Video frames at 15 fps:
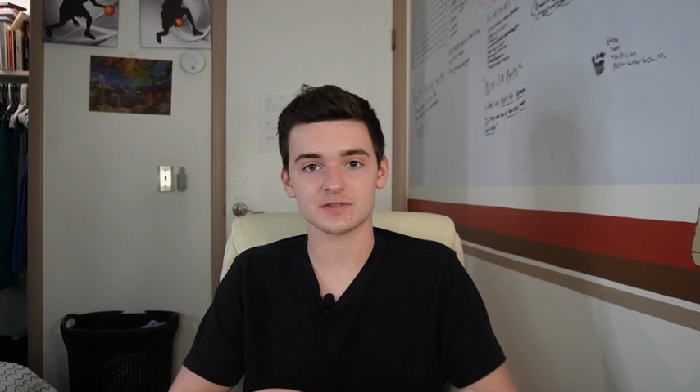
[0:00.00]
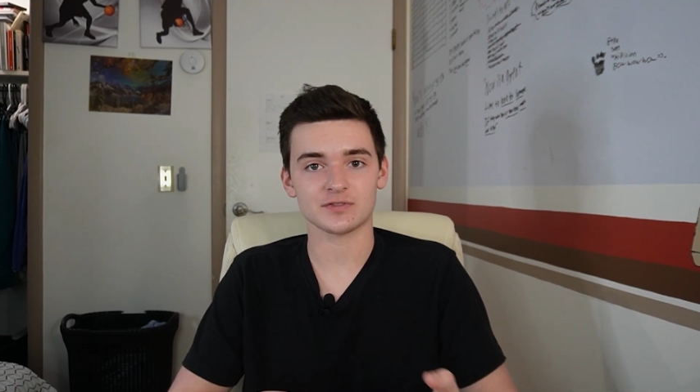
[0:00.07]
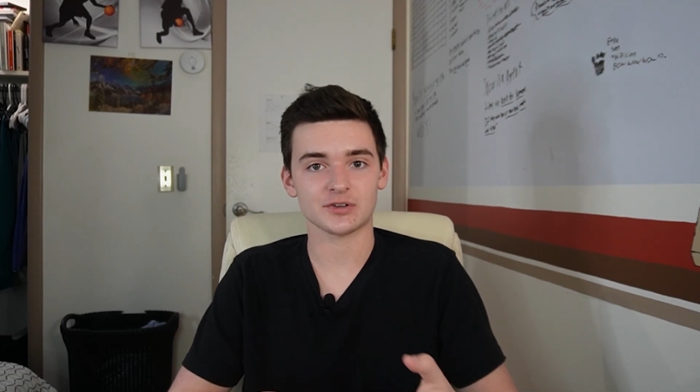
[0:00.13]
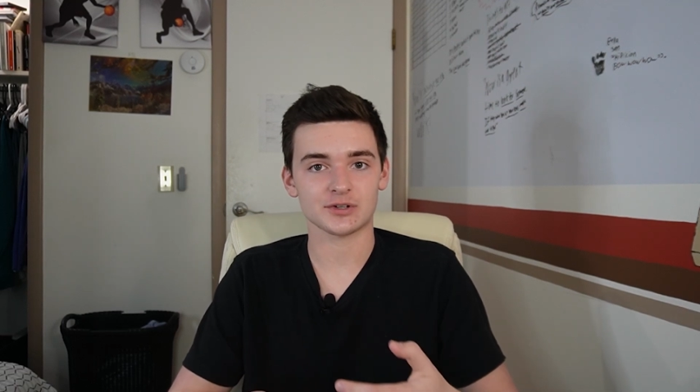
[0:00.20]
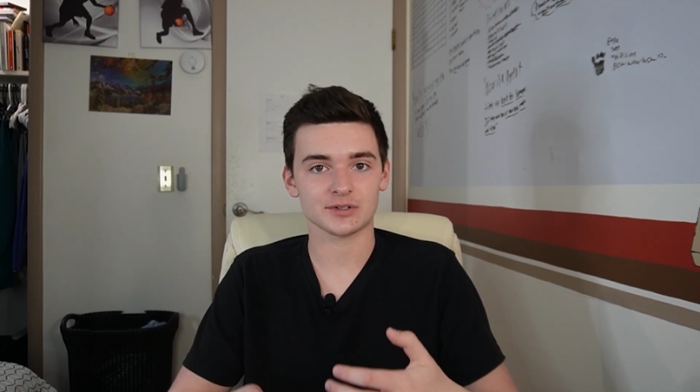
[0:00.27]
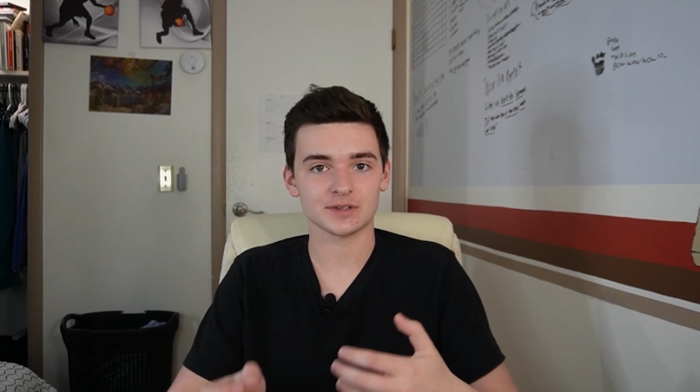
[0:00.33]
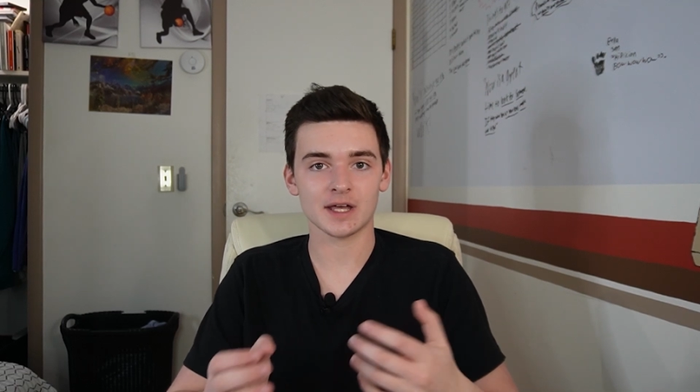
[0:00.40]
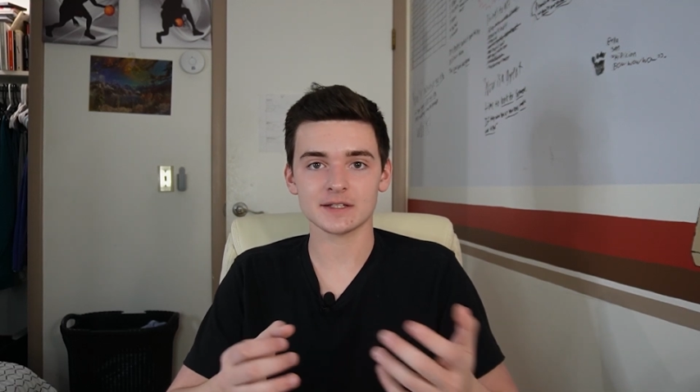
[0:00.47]

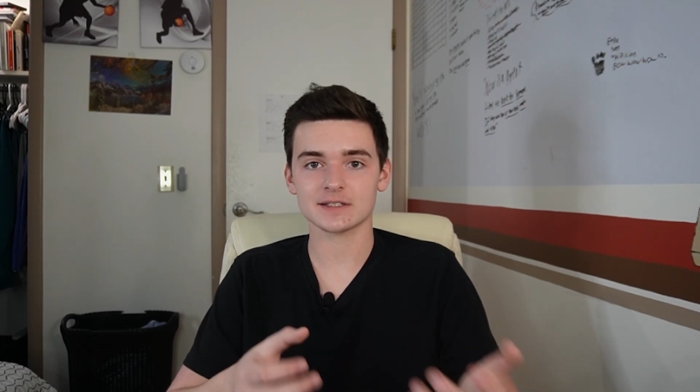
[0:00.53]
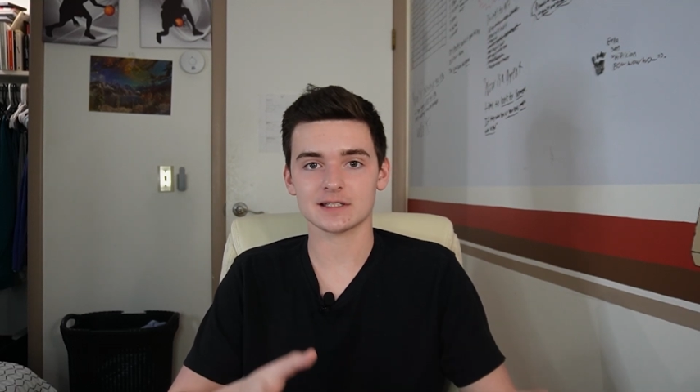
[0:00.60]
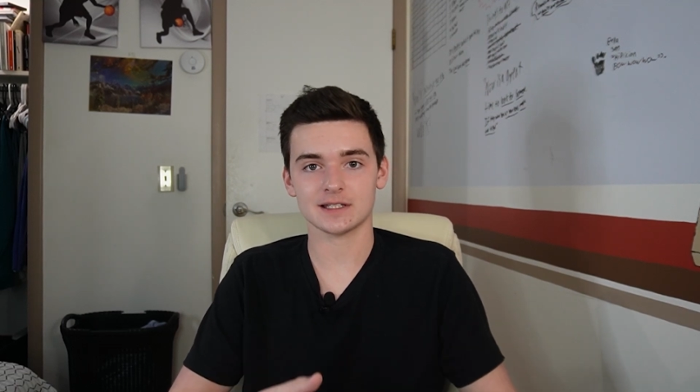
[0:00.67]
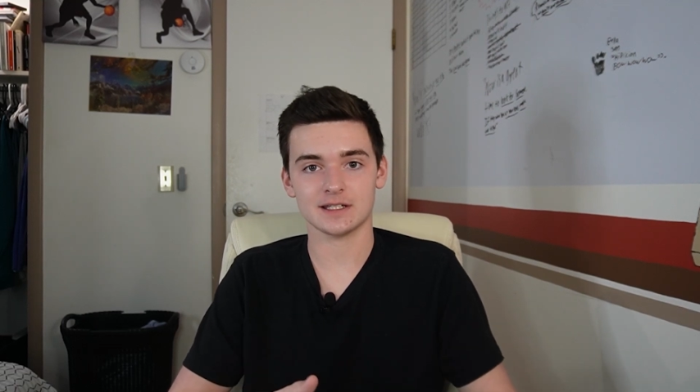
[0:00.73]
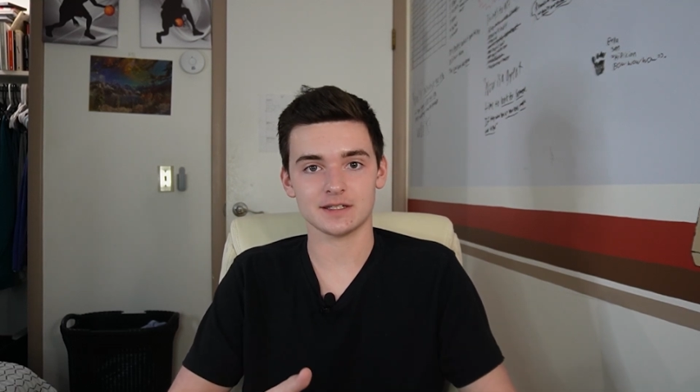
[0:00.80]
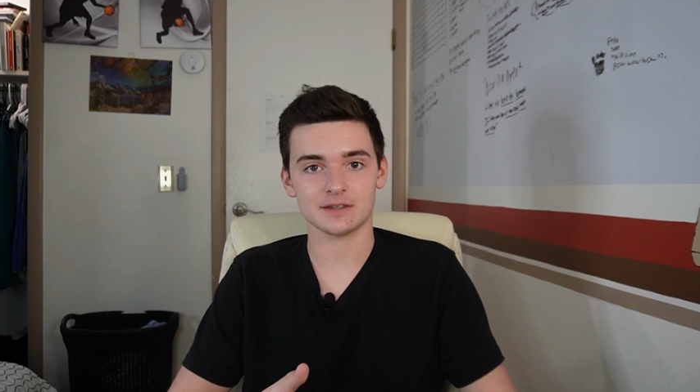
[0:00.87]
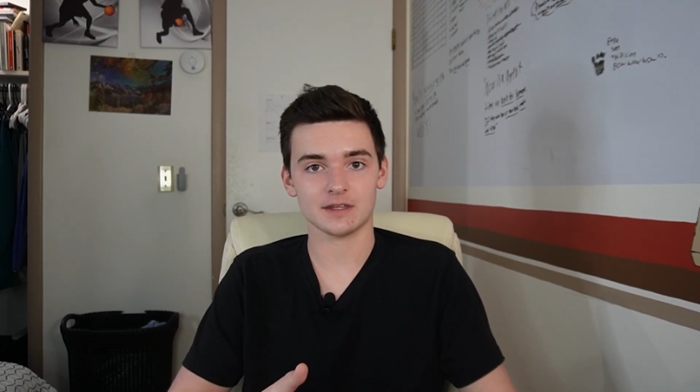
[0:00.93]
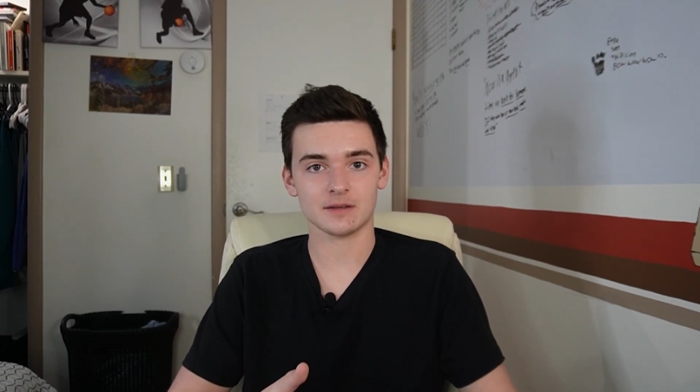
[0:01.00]
for not
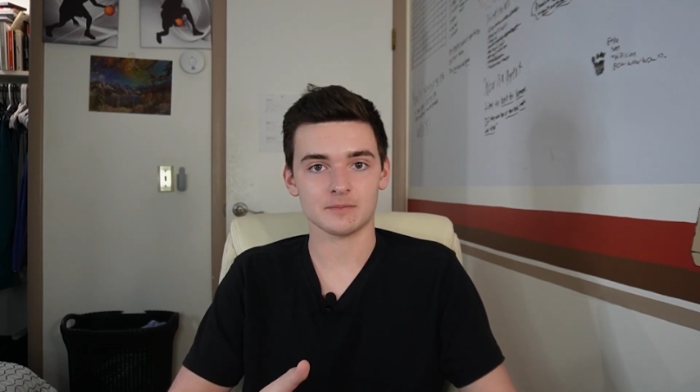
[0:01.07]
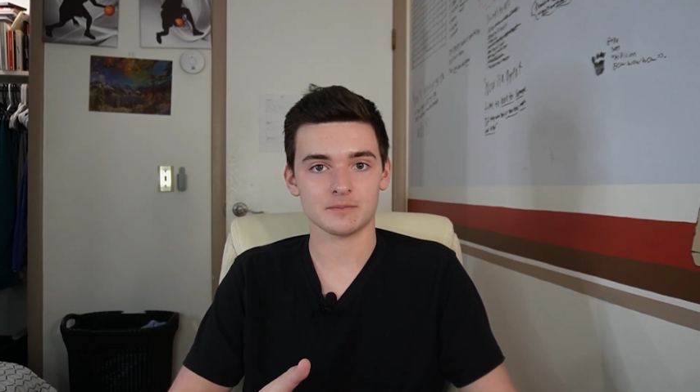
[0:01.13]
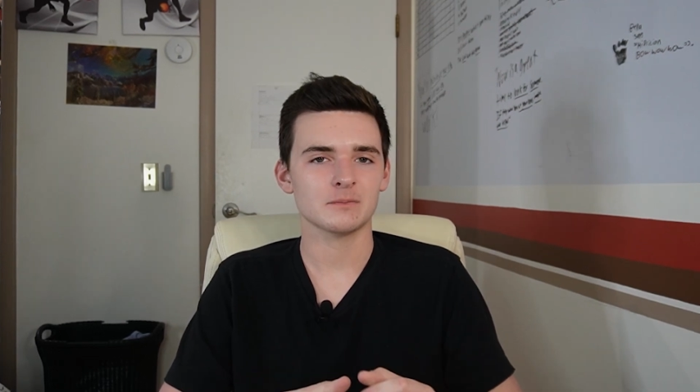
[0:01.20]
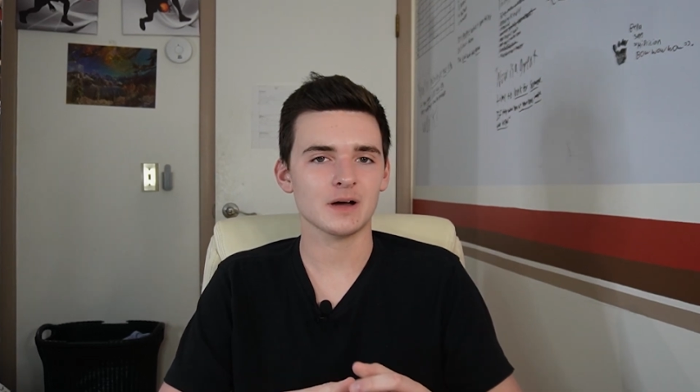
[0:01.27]
deleting them.